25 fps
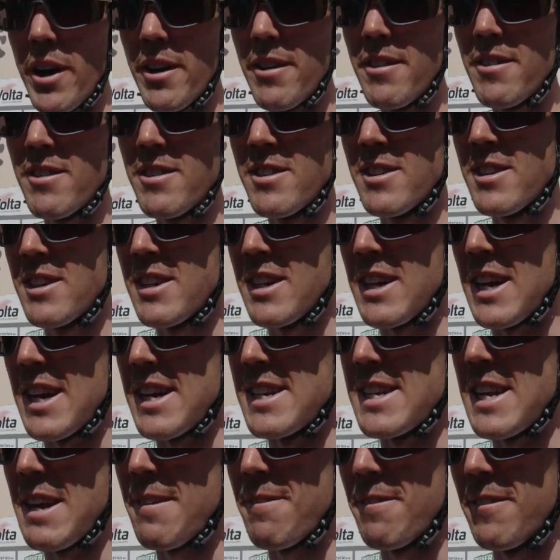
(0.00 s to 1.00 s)
one
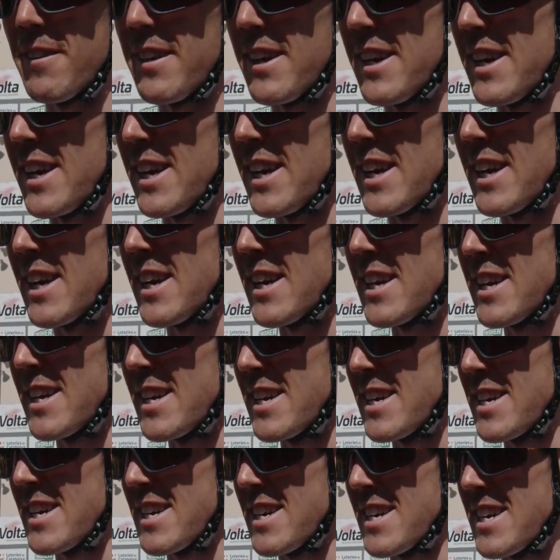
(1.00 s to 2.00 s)
and definitely
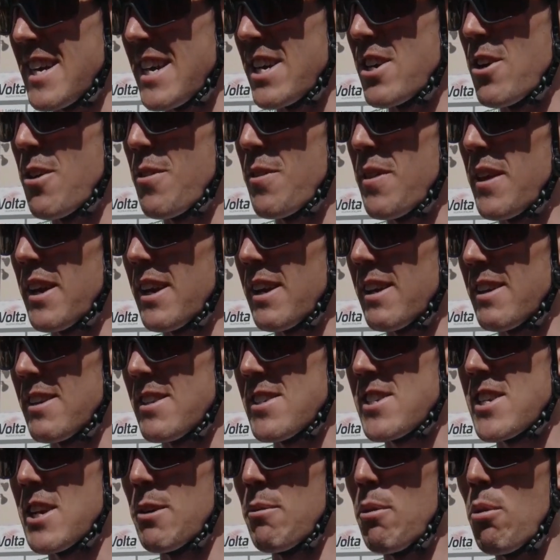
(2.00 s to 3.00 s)
I don't
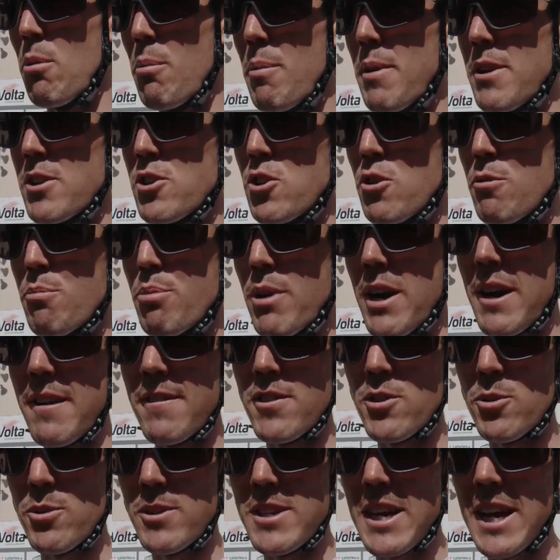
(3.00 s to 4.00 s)
think someone will be too
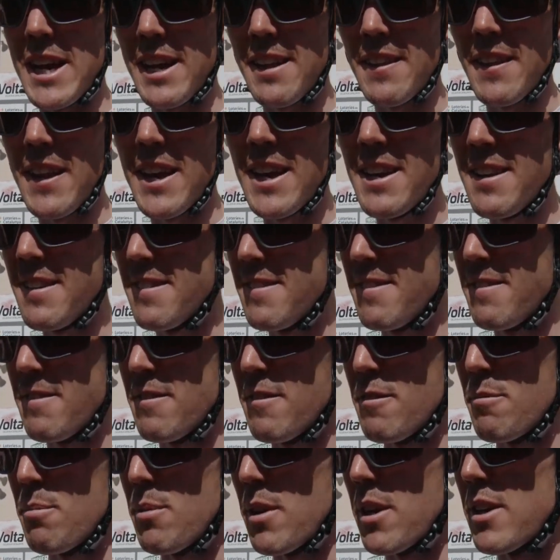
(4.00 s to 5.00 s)
brave to attack then,
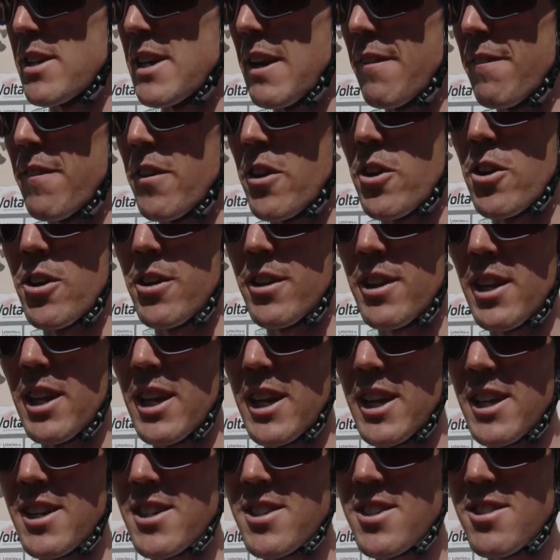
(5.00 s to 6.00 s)
but it definitely hurt the
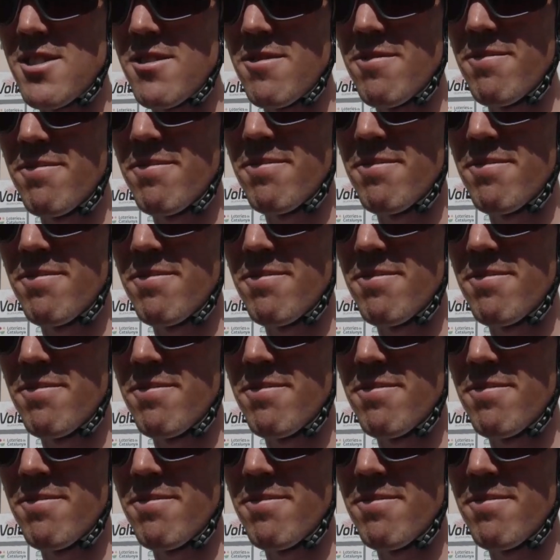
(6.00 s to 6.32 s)
legs.